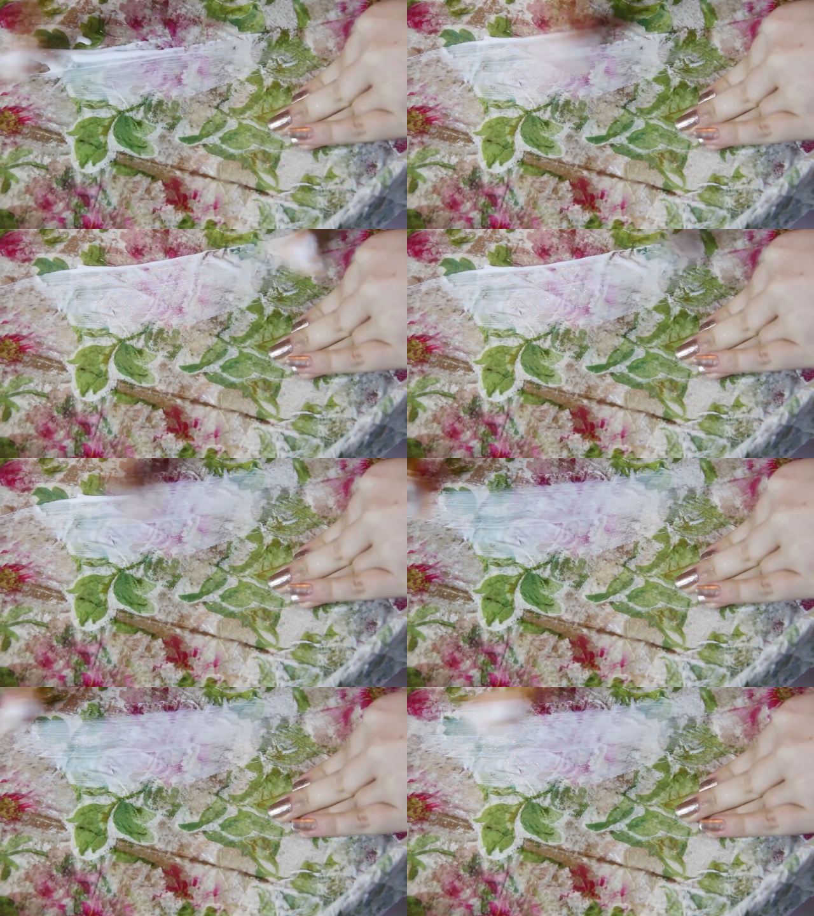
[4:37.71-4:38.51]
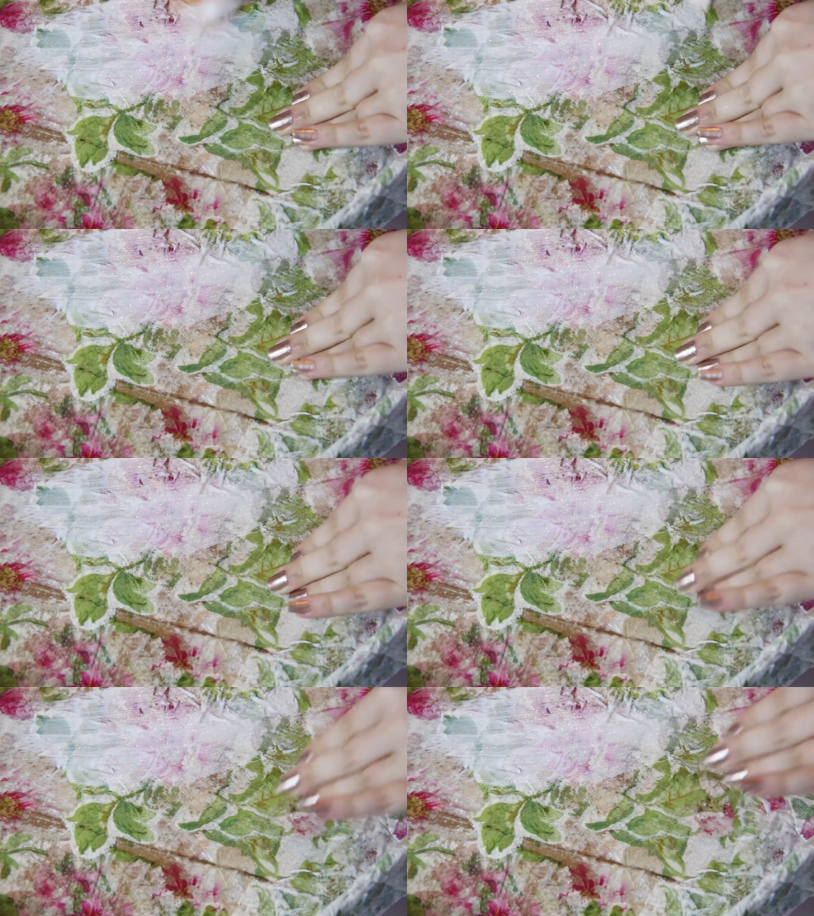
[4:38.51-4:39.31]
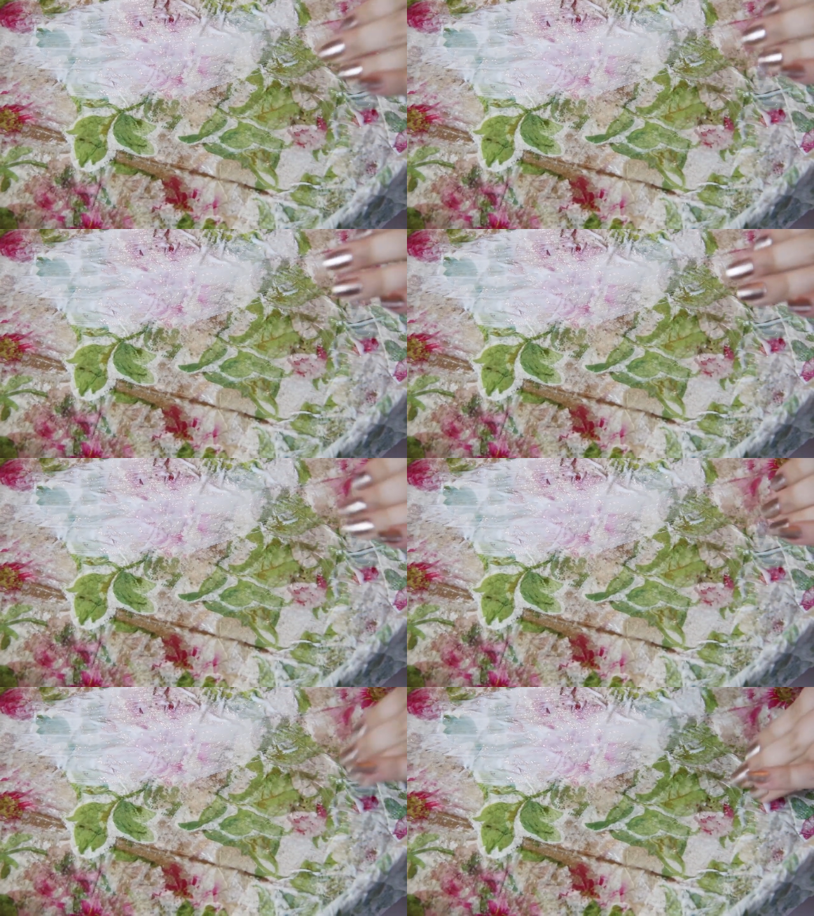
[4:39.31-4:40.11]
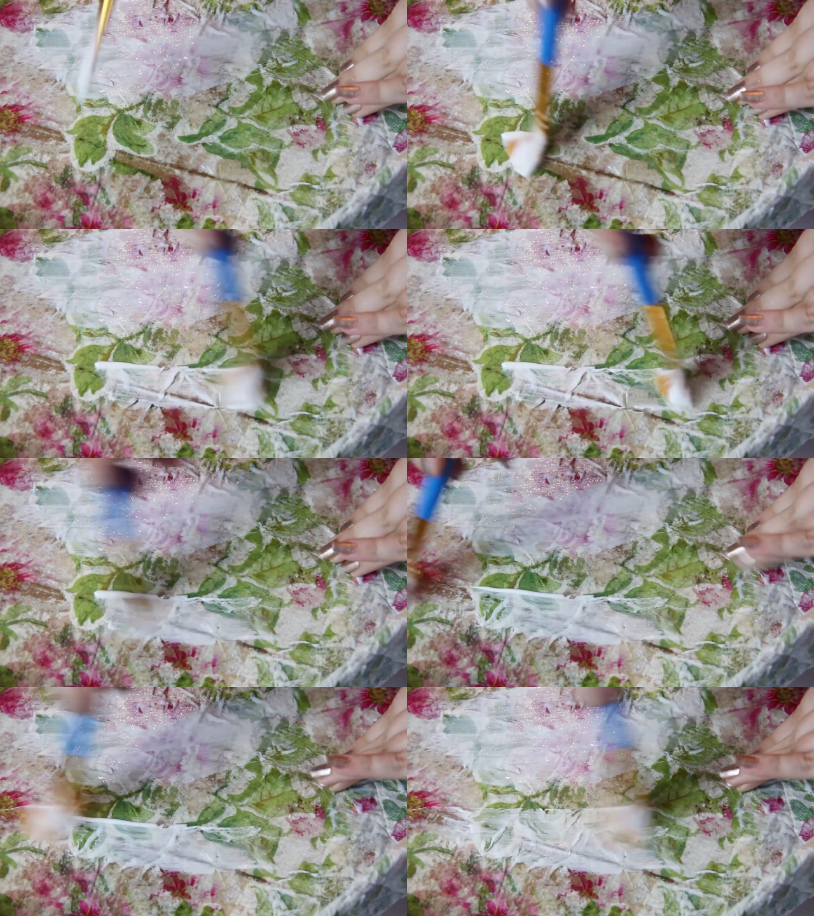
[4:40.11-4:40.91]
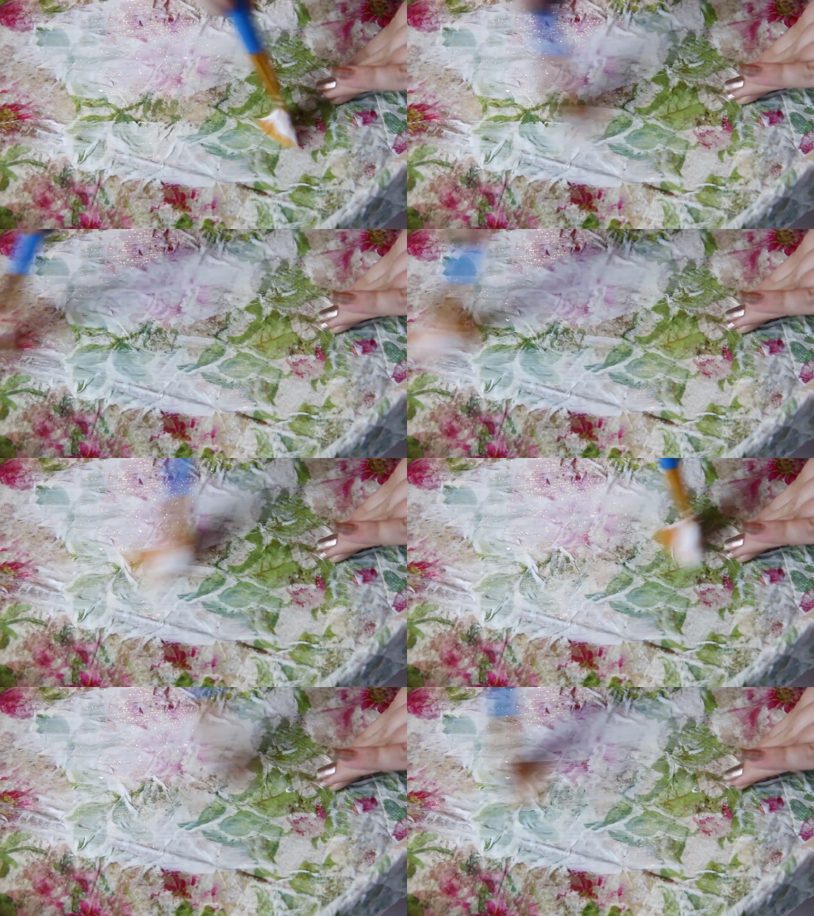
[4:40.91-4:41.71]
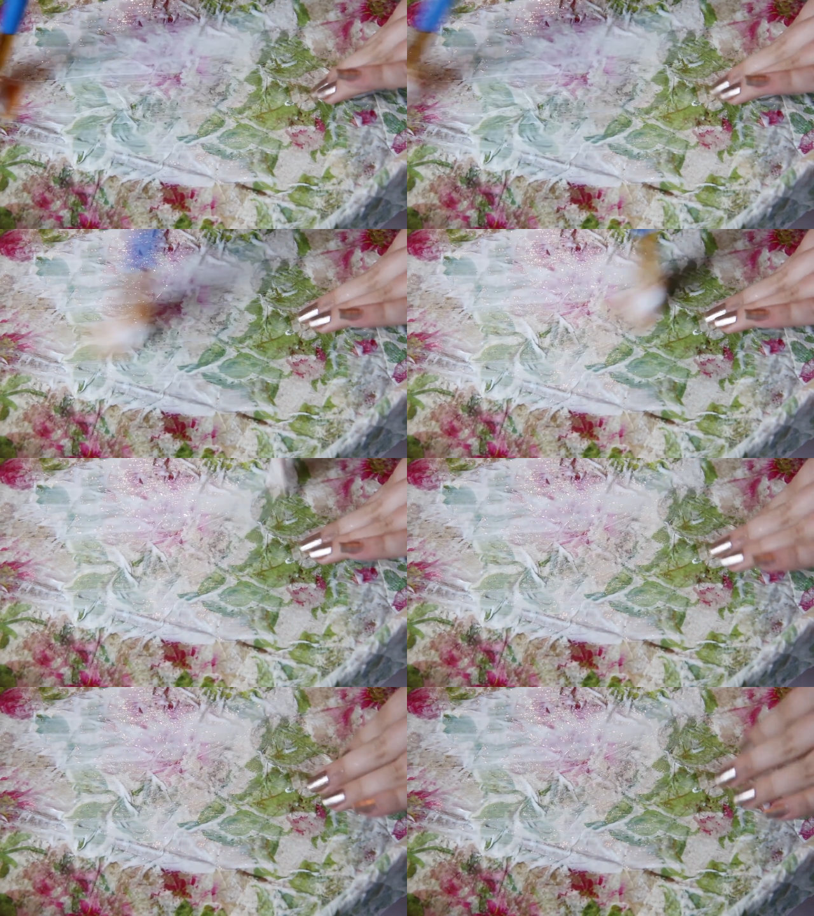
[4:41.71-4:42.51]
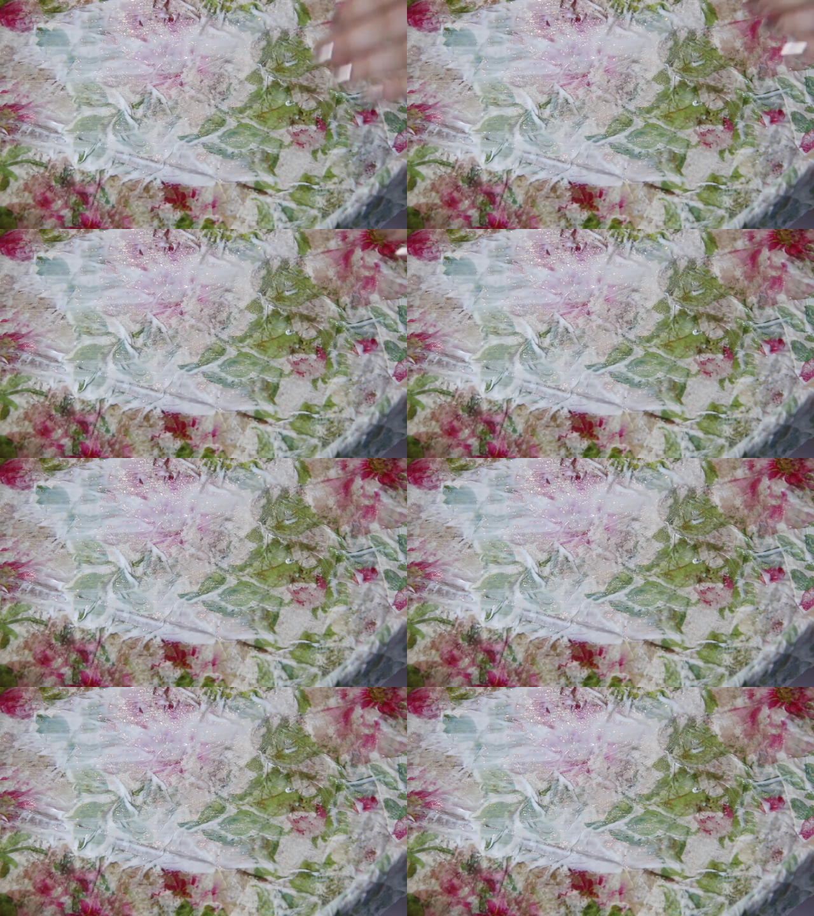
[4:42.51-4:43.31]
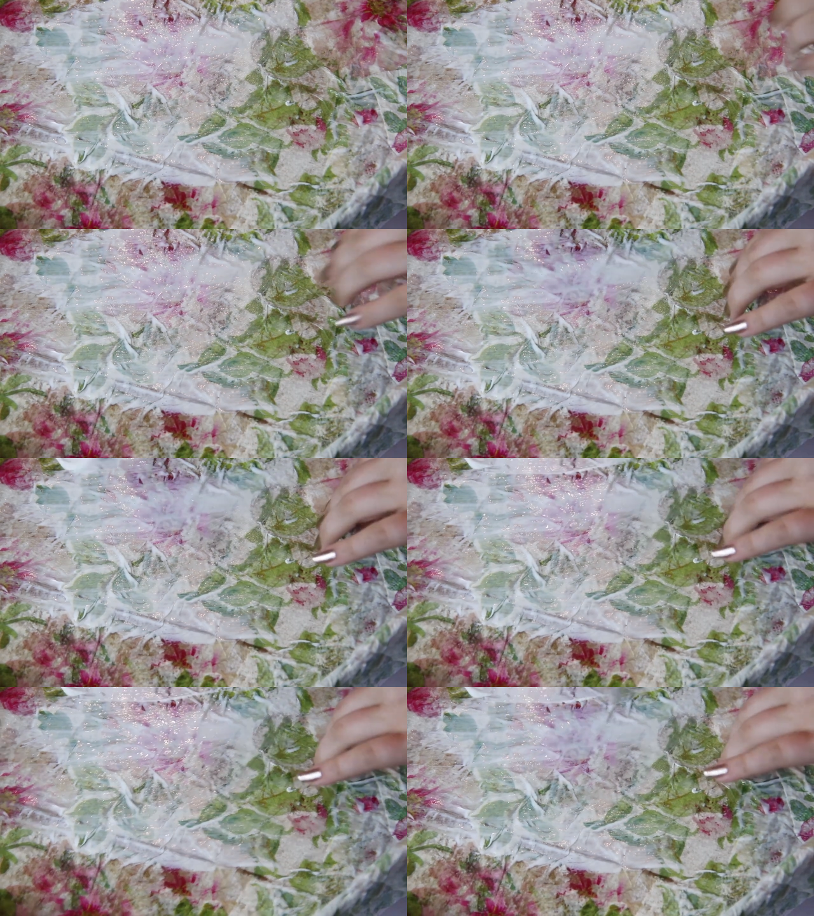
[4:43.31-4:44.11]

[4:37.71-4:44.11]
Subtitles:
No face is visible, so there are no lips to read.